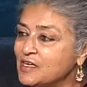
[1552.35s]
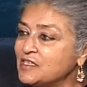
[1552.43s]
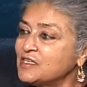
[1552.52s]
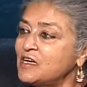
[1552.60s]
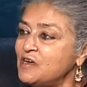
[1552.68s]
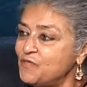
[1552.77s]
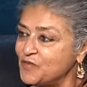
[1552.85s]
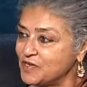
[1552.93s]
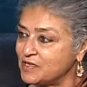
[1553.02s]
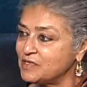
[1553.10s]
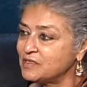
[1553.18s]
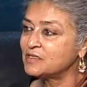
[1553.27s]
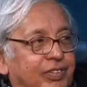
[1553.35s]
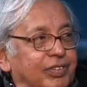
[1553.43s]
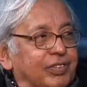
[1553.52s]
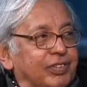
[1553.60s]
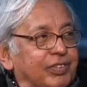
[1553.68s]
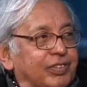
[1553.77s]
significant,
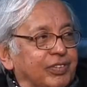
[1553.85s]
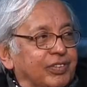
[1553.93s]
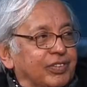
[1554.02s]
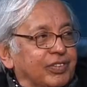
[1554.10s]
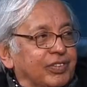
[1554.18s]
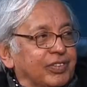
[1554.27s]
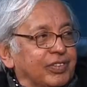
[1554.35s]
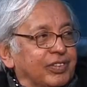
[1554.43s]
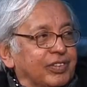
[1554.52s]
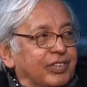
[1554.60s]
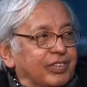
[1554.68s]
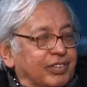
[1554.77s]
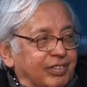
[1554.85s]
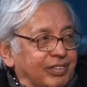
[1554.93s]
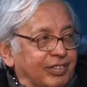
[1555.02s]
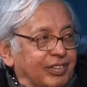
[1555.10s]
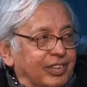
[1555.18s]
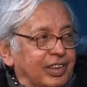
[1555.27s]
visible